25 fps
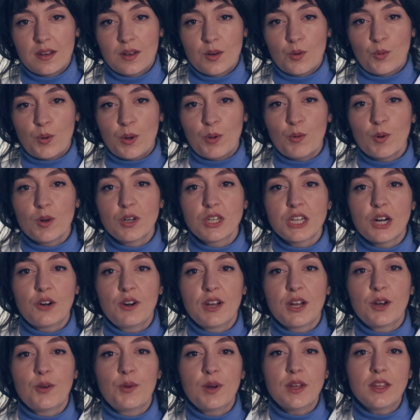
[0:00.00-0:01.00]
We want our
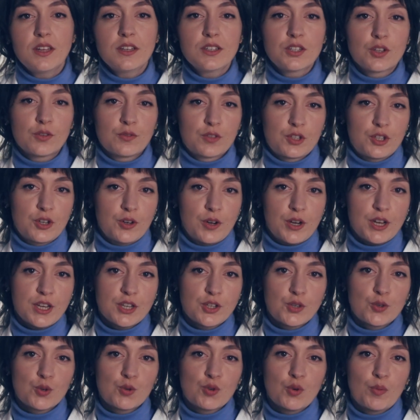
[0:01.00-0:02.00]
ingredients of choice
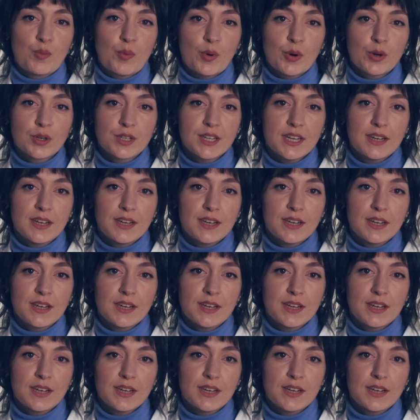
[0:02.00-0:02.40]
to support